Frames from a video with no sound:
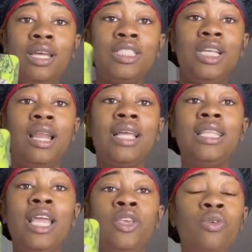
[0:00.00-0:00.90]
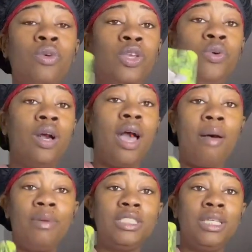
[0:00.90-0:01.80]
shit like that, you
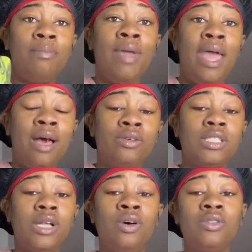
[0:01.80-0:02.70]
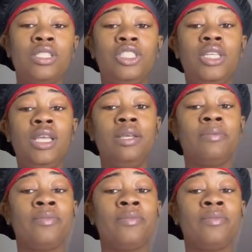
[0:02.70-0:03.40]
accomplishing milestones and shit.